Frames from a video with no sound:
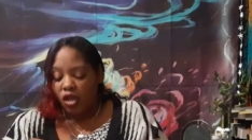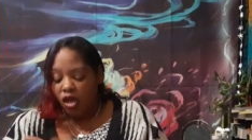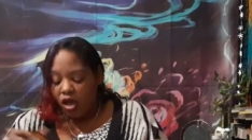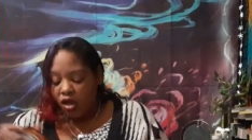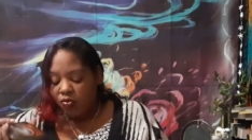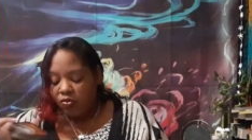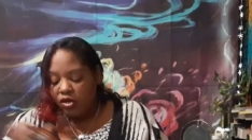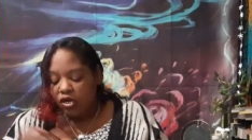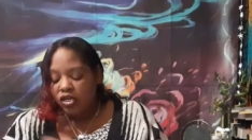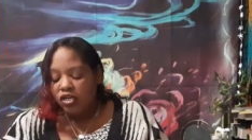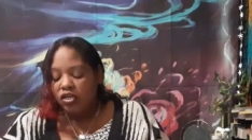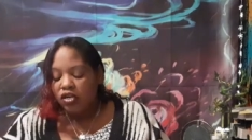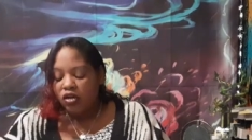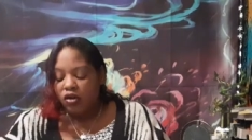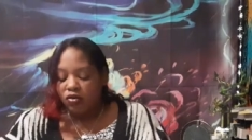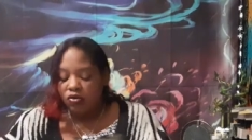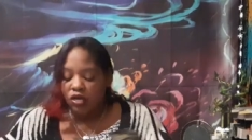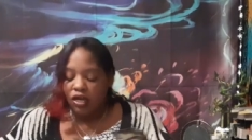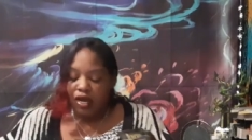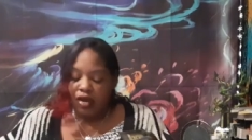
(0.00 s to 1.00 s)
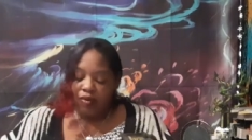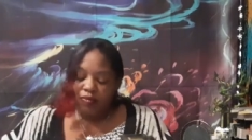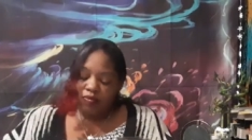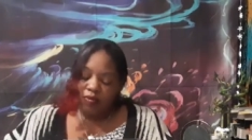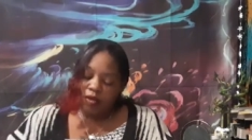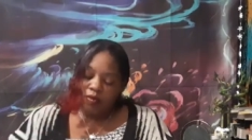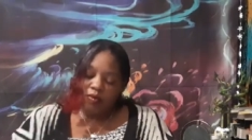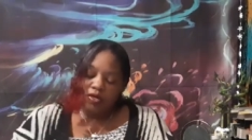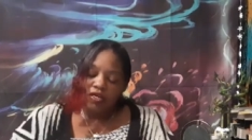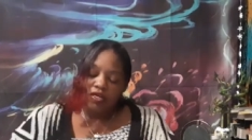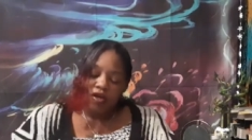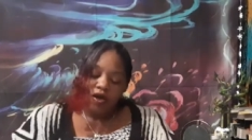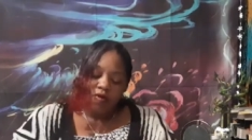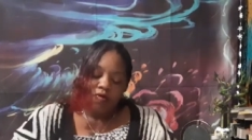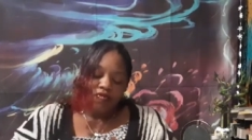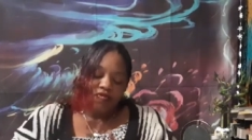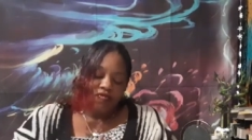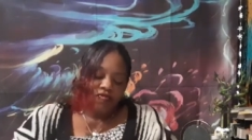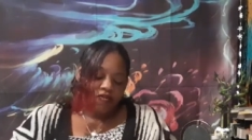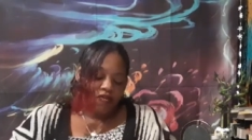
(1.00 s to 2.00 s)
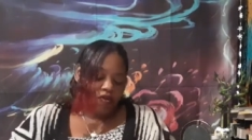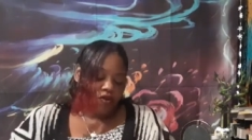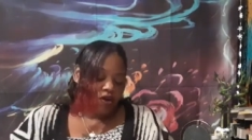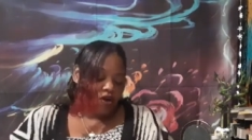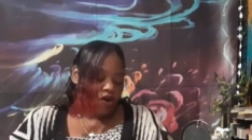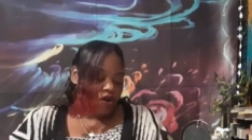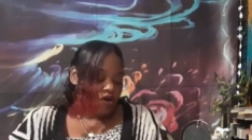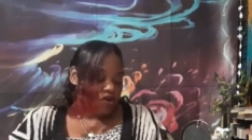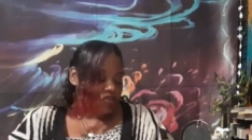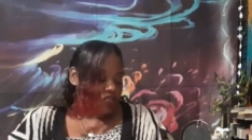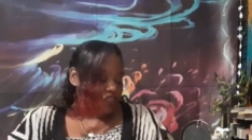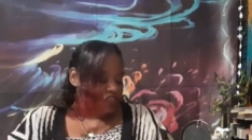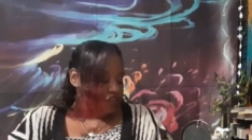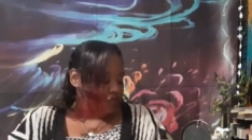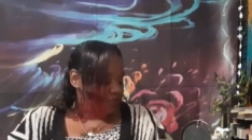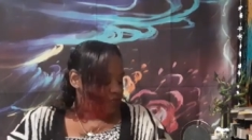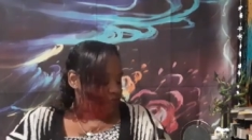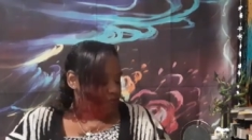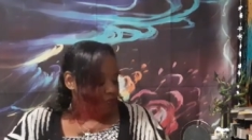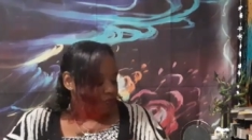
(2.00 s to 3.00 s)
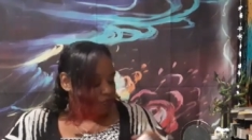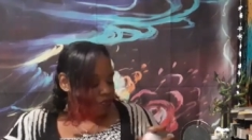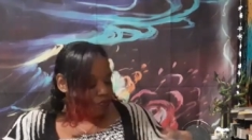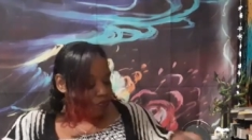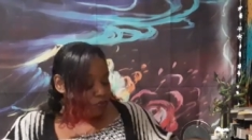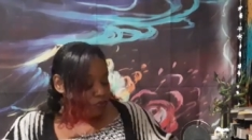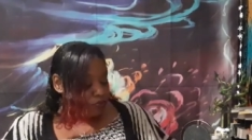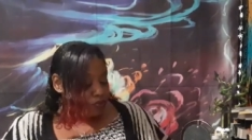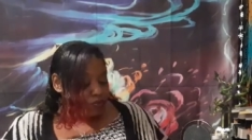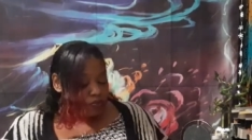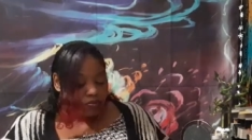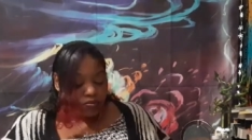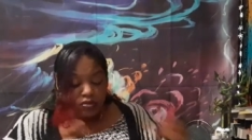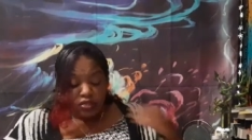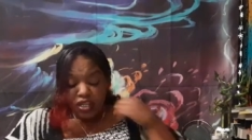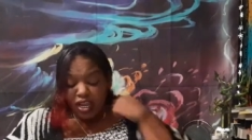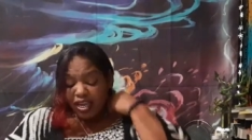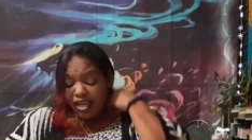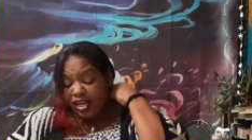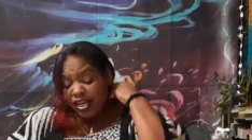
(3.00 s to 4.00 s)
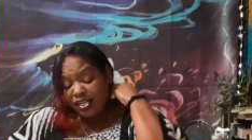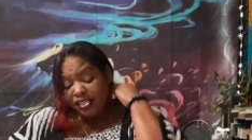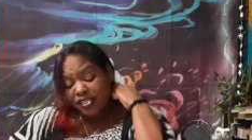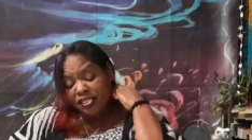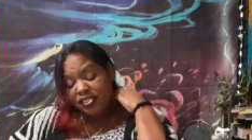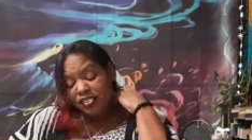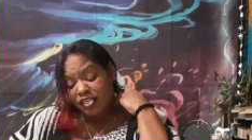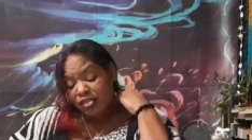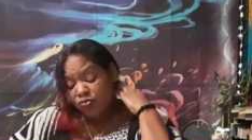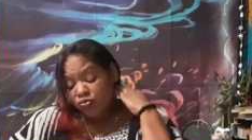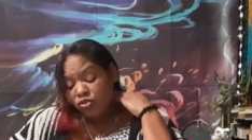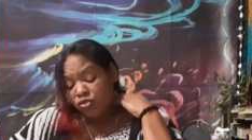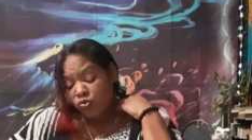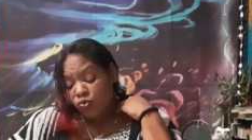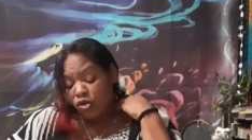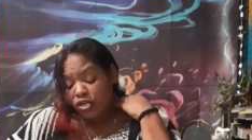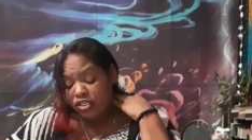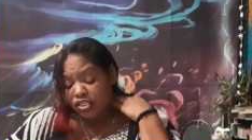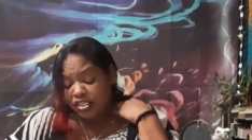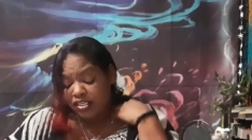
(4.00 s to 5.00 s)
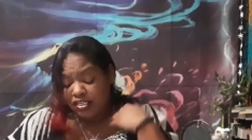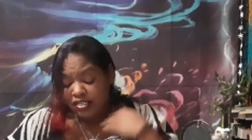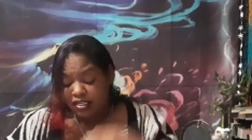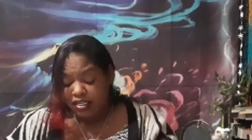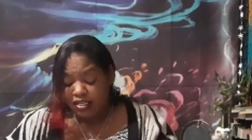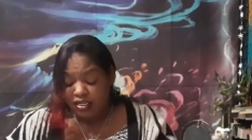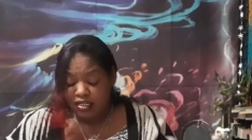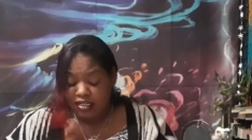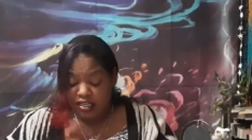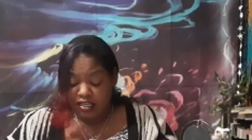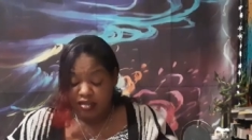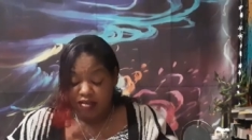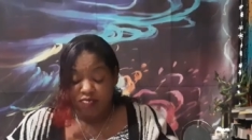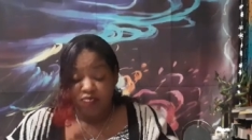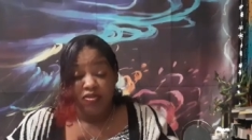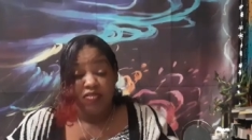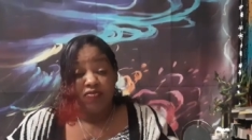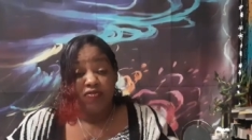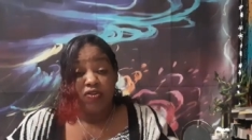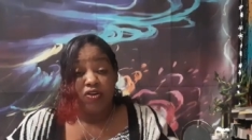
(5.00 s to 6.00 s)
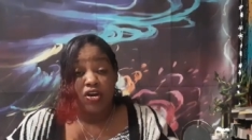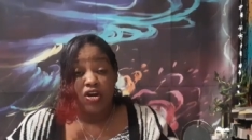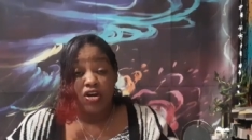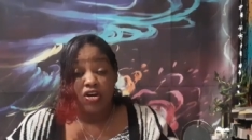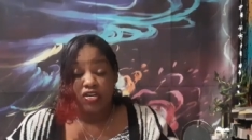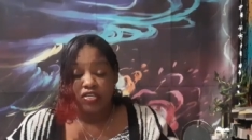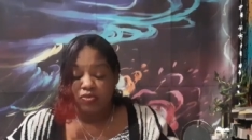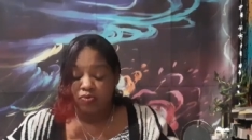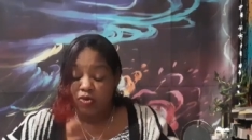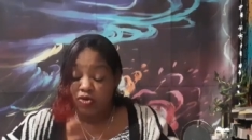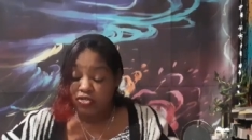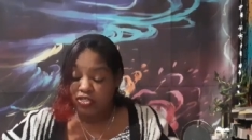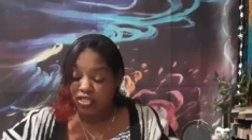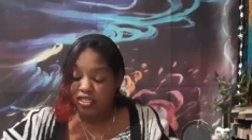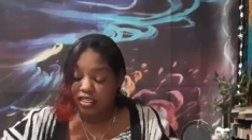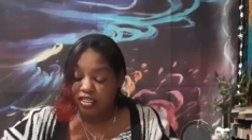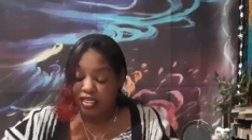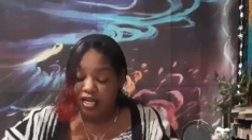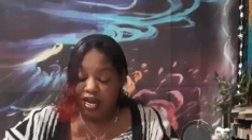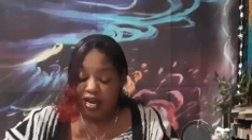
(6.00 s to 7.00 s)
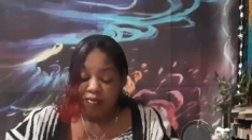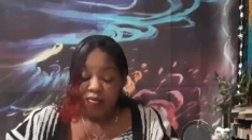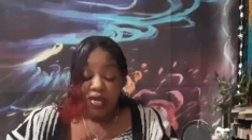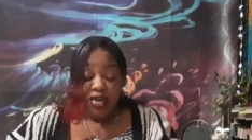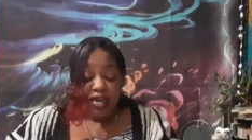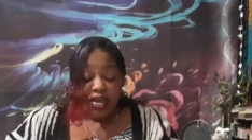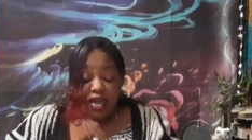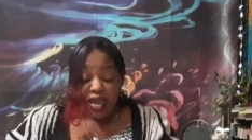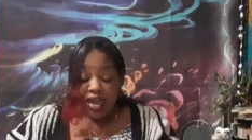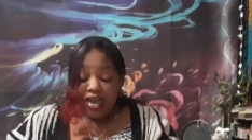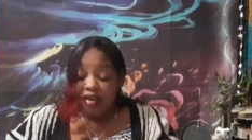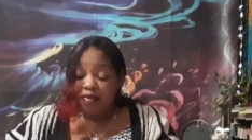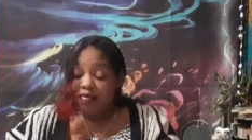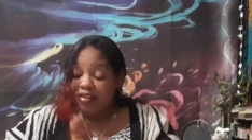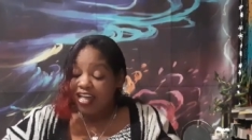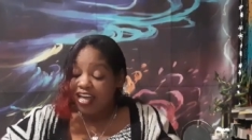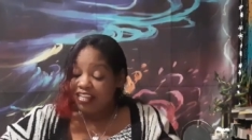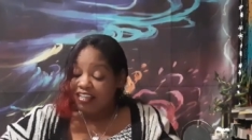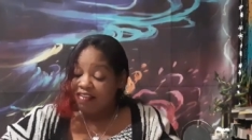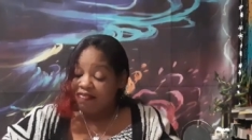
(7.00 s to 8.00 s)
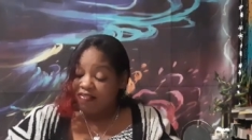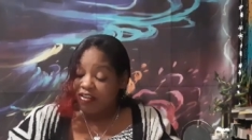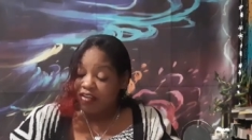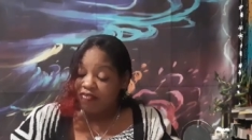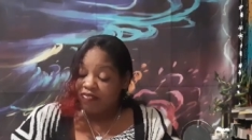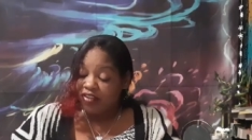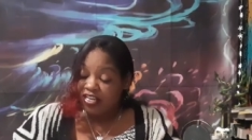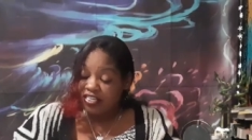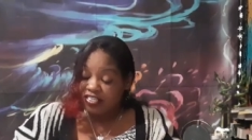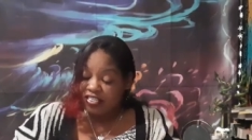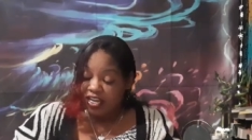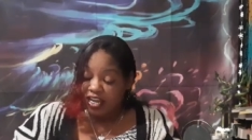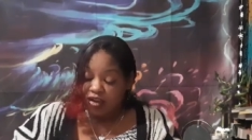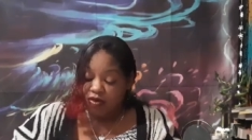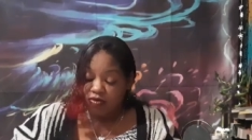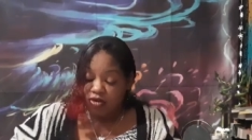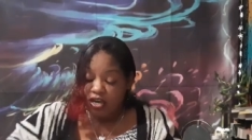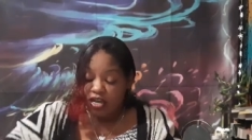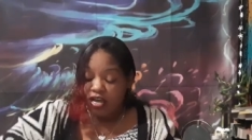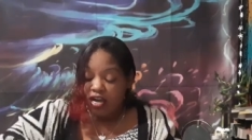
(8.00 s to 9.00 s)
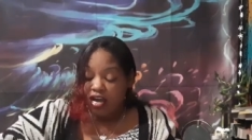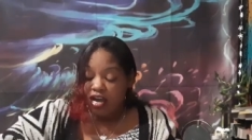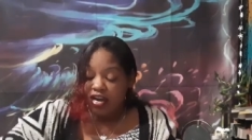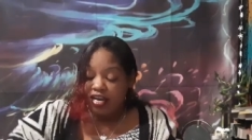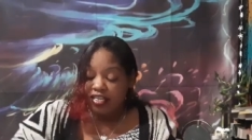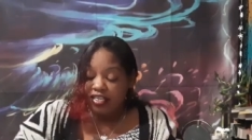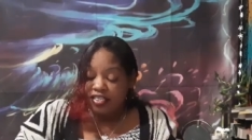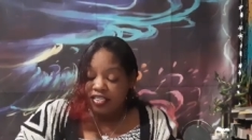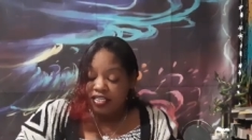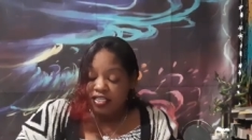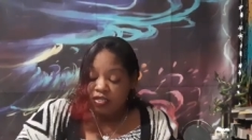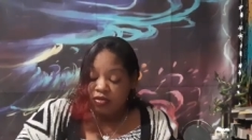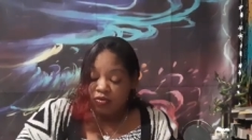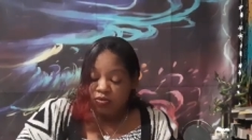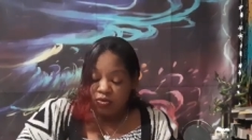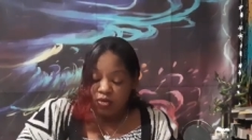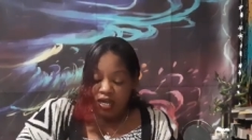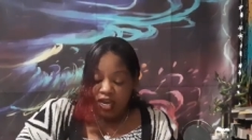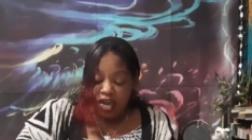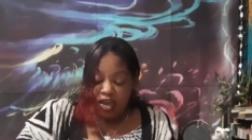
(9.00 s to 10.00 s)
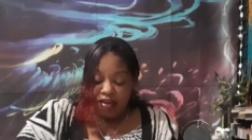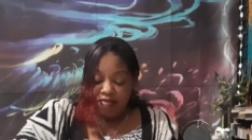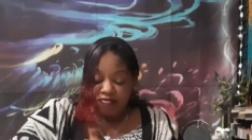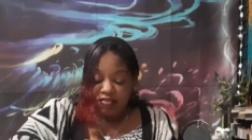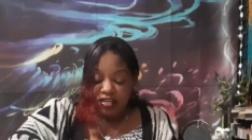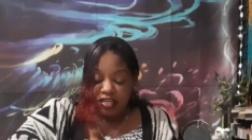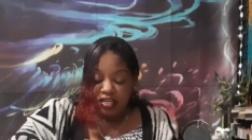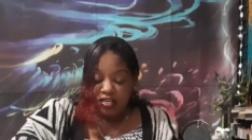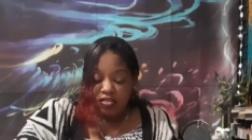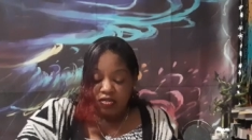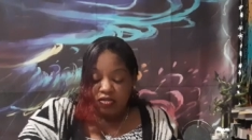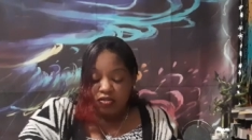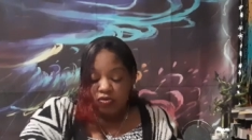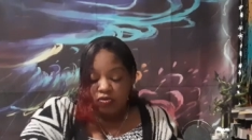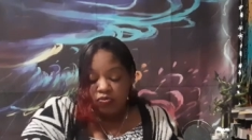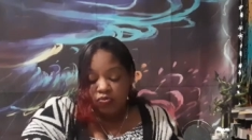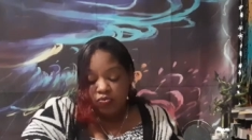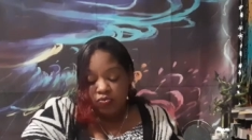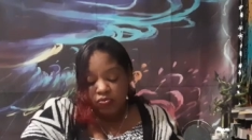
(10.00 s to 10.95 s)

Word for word: I'm gonna go, yeah, I'm gonna go with four cards because it seems to want to, to give me four cards most of the time. I'm glad they fell face down. All right, let's see what we have here.